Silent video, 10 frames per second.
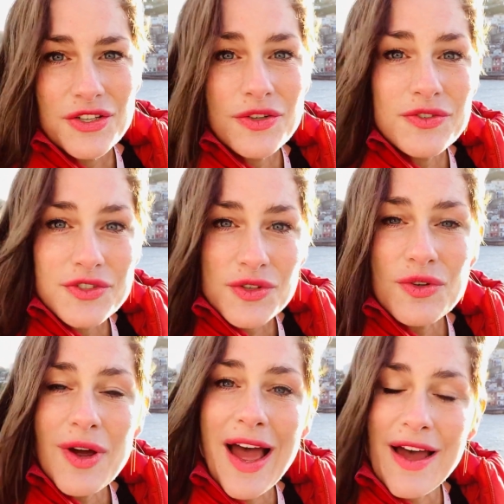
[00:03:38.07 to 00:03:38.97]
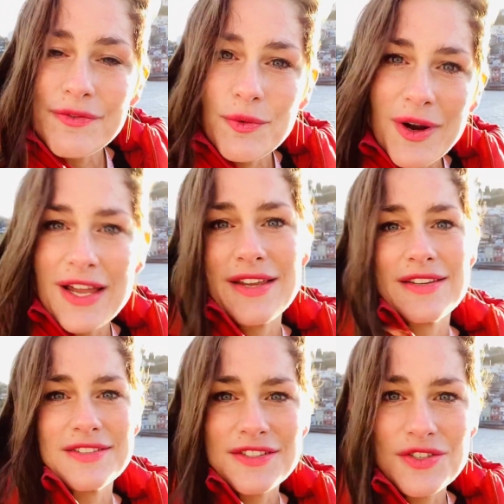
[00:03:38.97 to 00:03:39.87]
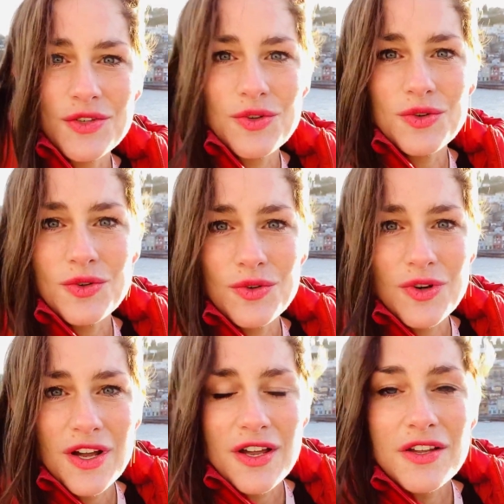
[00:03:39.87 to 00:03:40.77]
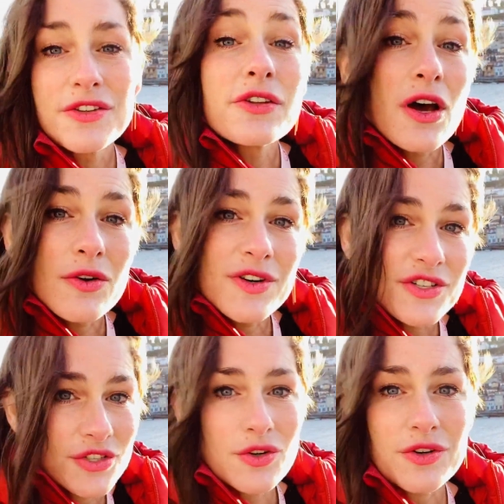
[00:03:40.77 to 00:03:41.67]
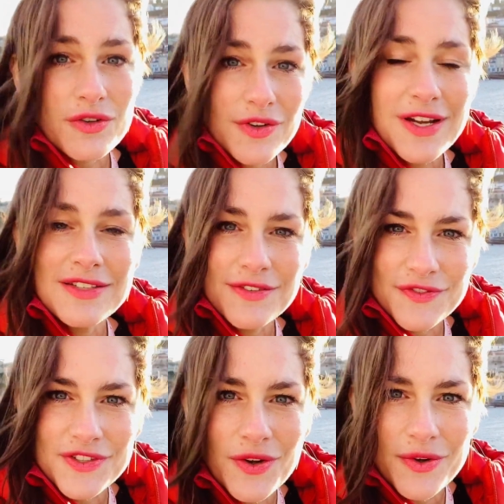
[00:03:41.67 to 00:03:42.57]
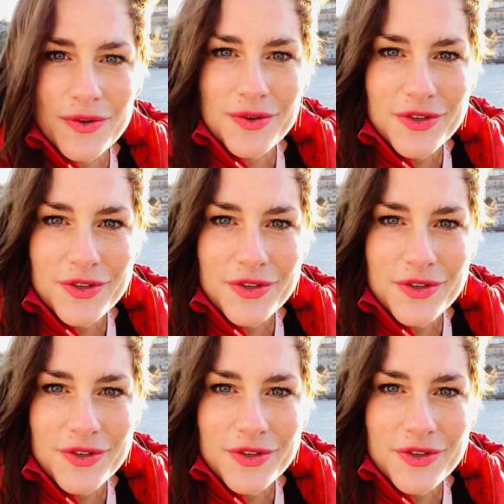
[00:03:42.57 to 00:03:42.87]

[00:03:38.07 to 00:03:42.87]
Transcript: you do have ways to nourish your creative soul?